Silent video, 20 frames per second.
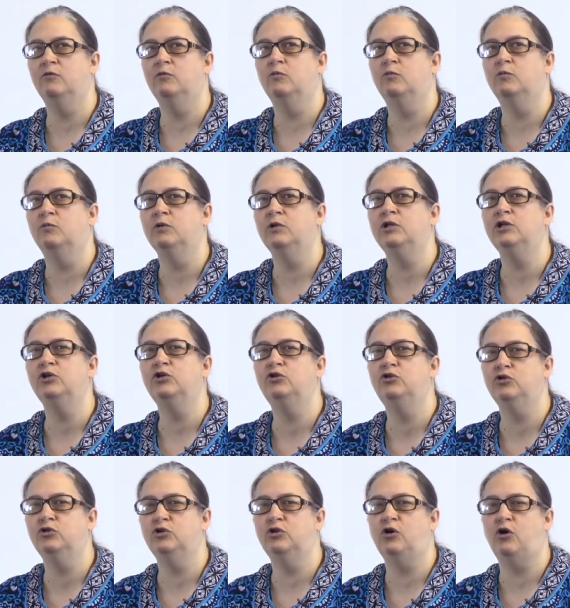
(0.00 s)
really
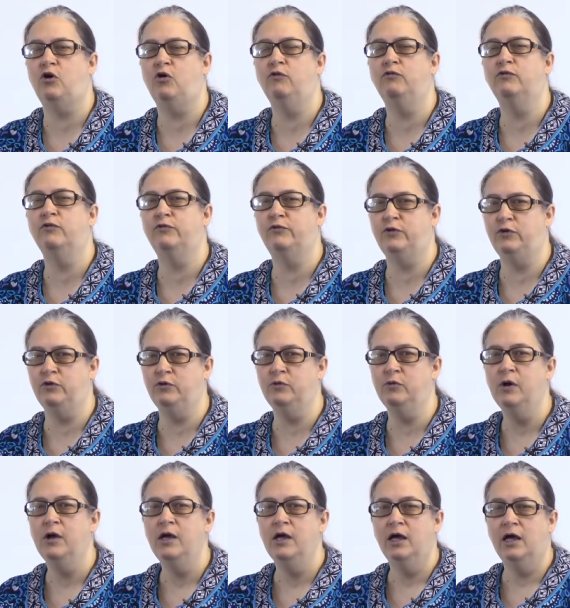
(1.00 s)
good overview
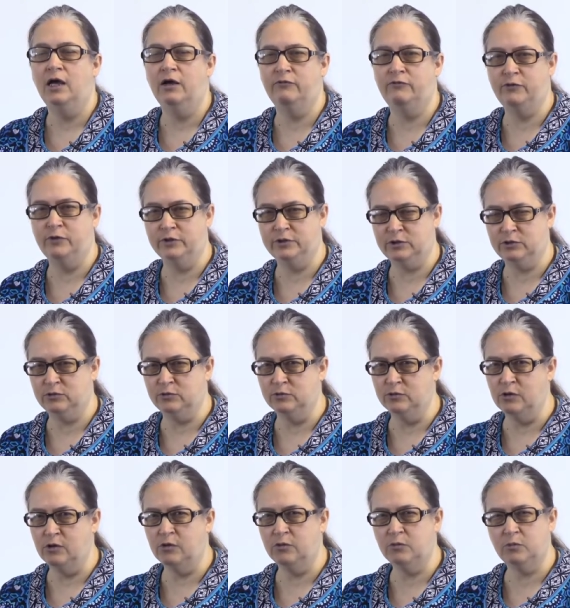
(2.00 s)
of what's
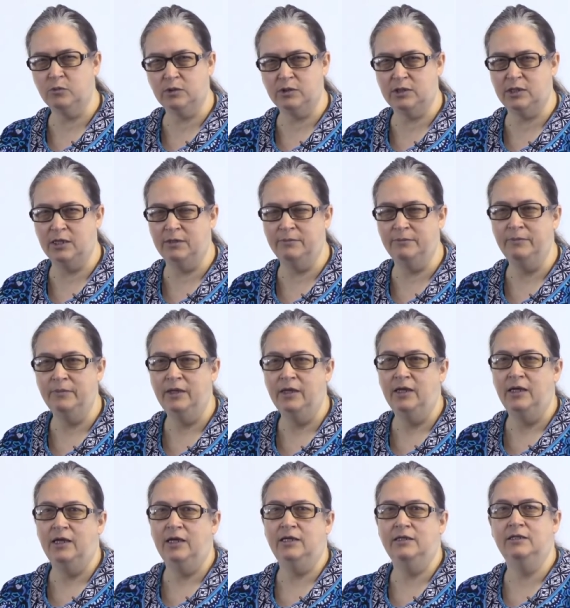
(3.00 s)
going on with them,
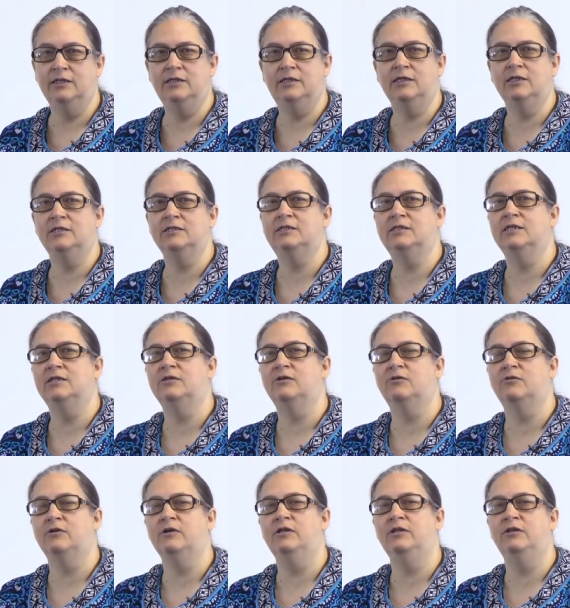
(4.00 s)
the things that
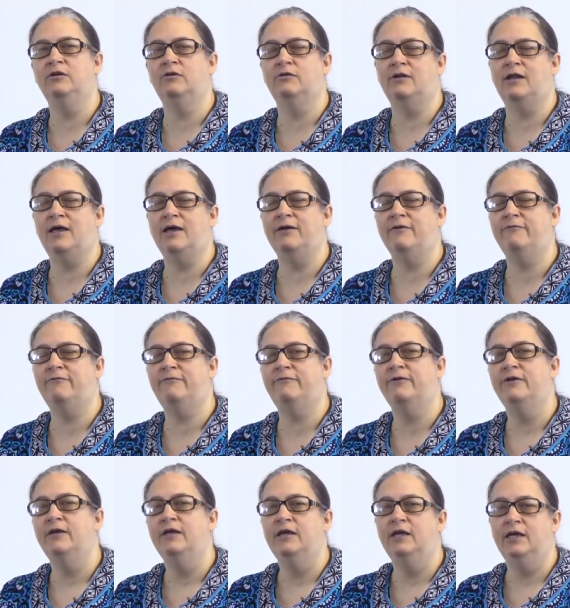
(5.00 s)
are in their life,
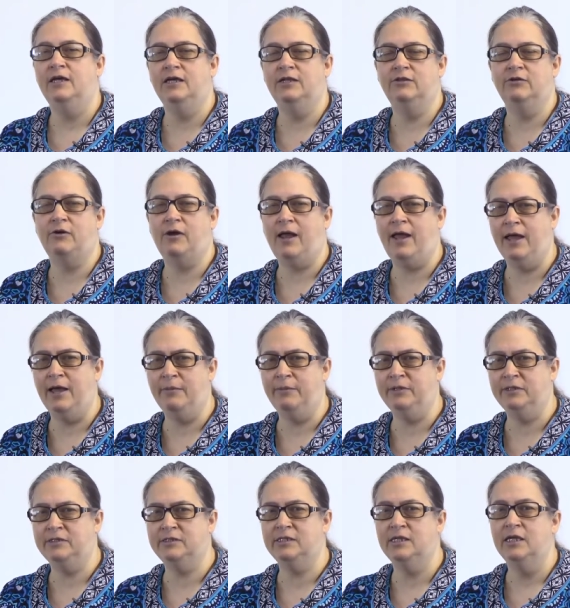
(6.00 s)
and their
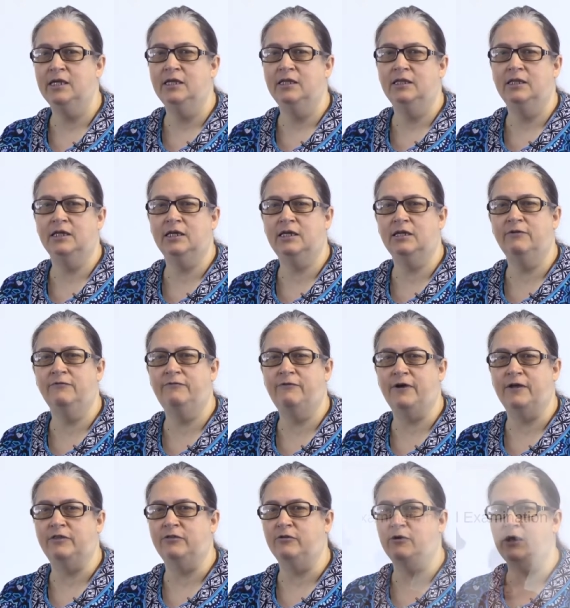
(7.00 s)
habits that can affect their